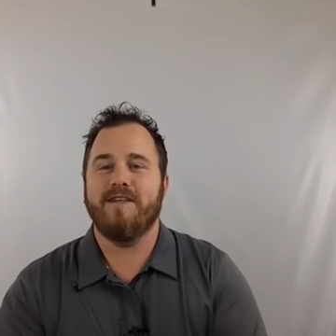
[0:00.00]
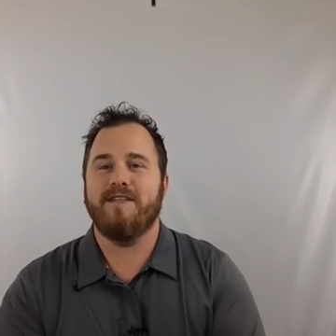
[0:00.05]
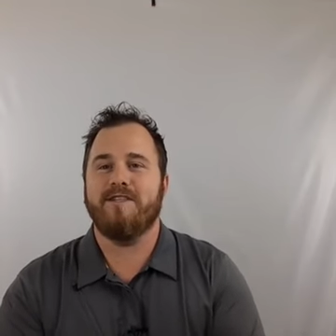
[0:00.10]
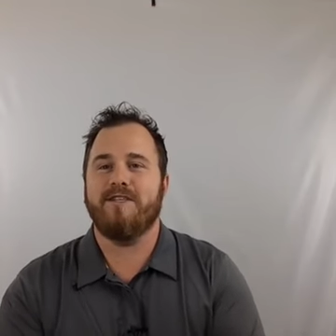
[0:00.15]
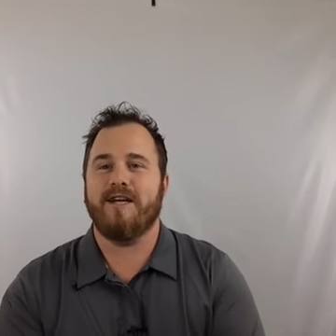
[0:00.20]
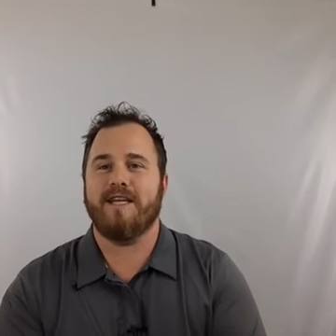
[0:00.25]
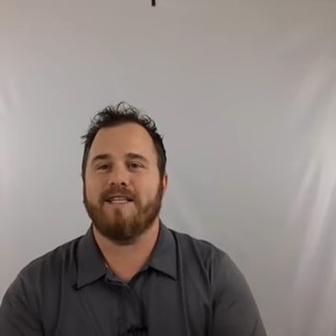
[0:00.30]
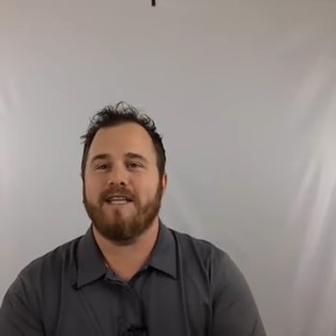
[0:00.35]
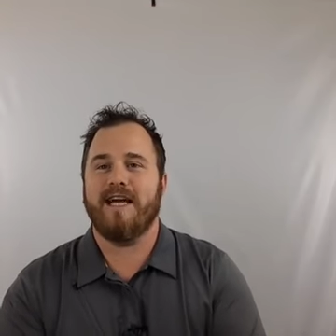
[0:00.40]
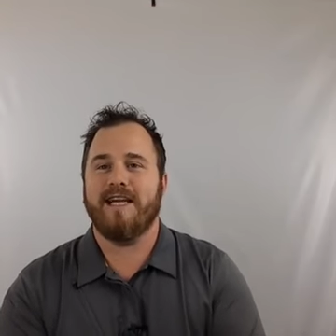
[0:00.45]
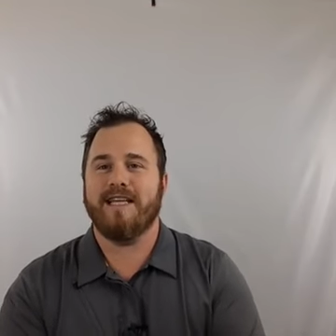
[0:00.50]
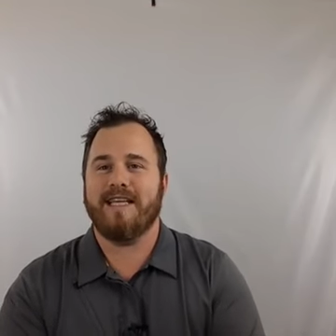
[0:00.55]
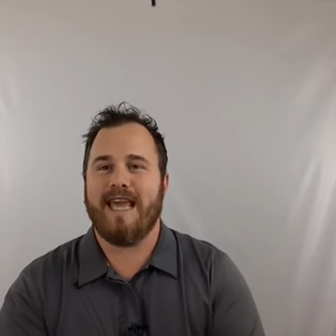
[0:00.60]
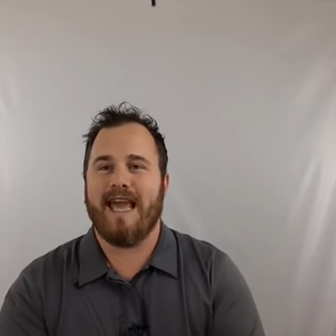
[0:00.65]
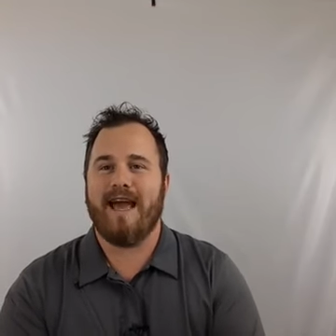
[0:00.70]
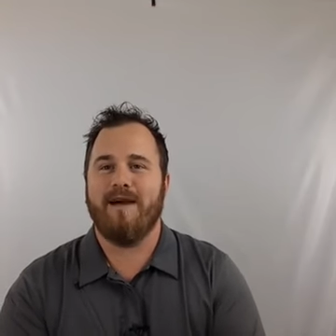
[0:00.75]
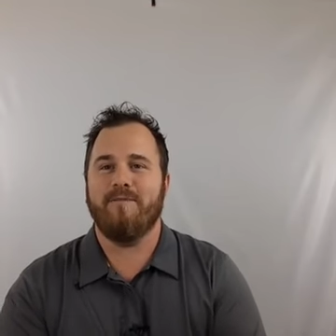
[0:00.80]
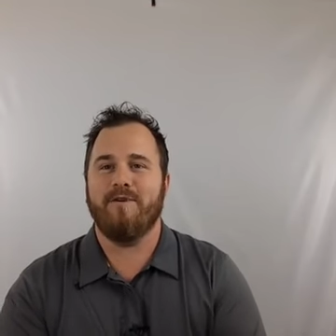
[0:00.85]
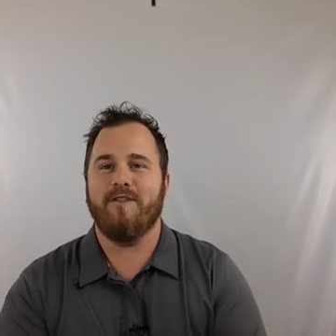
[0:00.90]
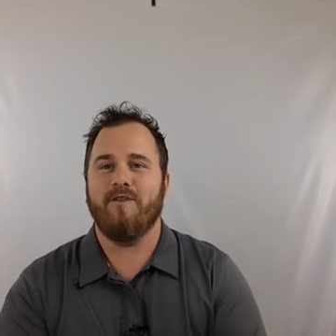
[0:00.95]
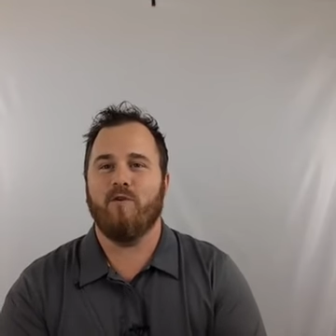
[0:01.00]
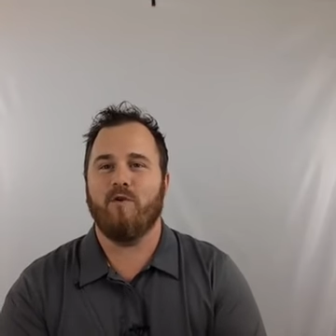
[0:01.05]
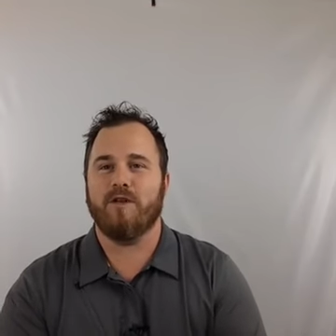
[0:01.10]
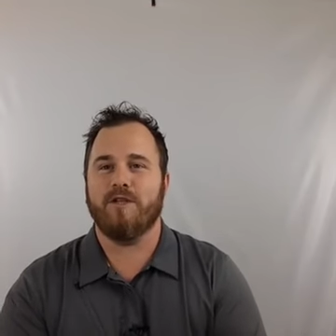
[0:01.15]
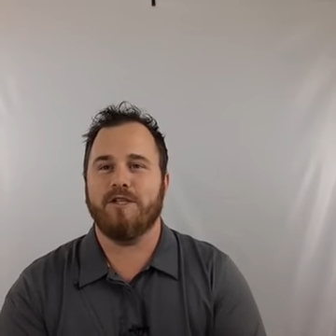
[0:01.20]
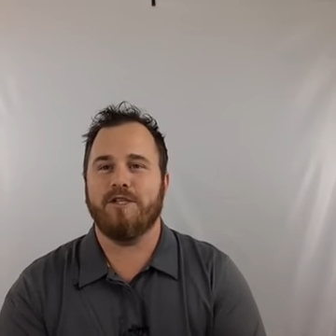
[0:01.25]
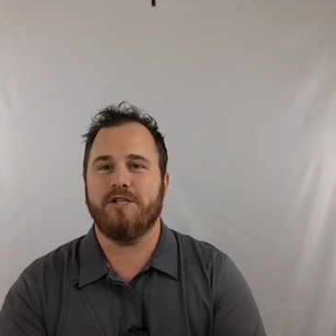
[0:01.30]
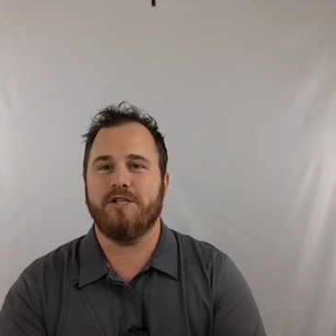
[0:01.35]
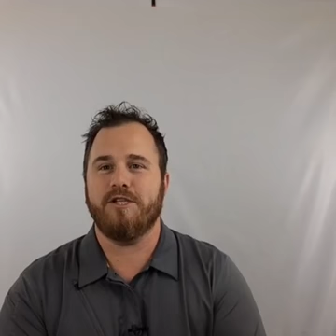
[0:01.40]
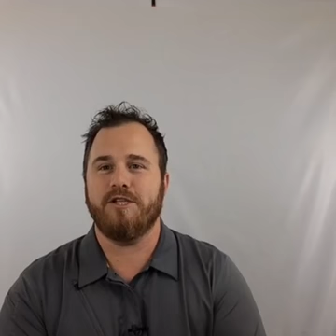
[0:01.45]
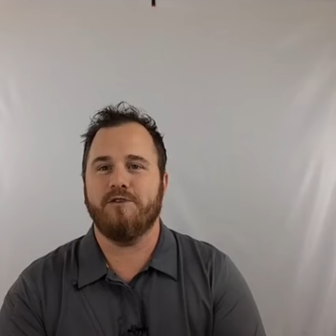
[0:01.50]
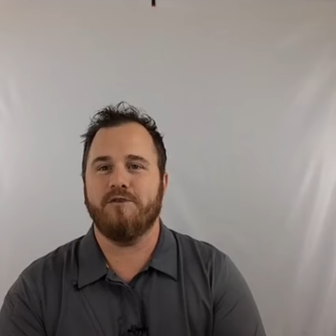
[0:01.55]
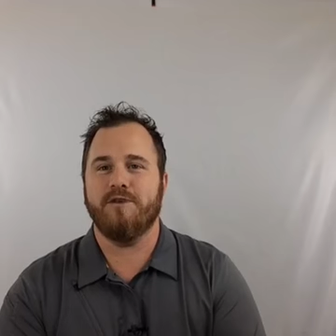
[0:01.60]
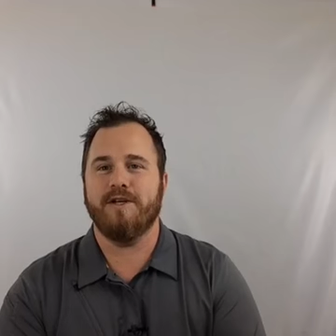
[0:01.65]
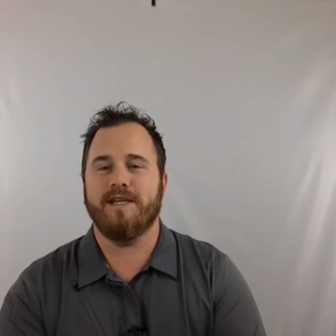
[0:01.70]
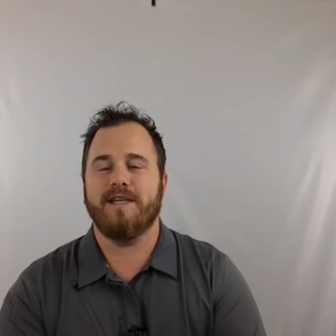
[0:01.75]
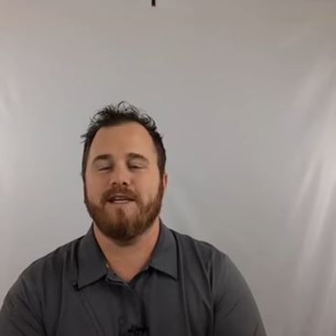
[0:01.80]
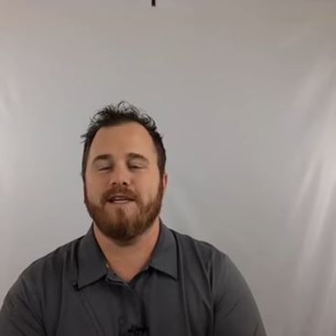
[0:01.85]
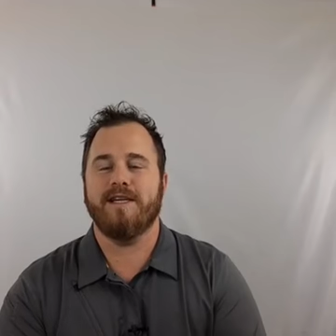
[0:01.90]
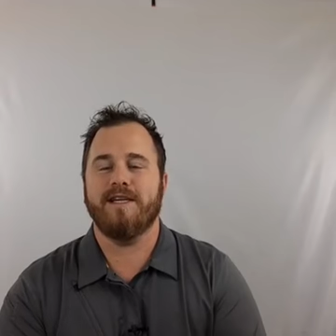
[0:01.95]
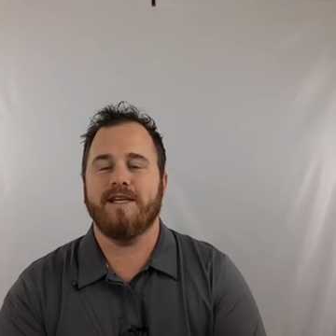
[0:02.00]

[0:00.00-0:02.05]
checked out Gabby and the work that she's doing,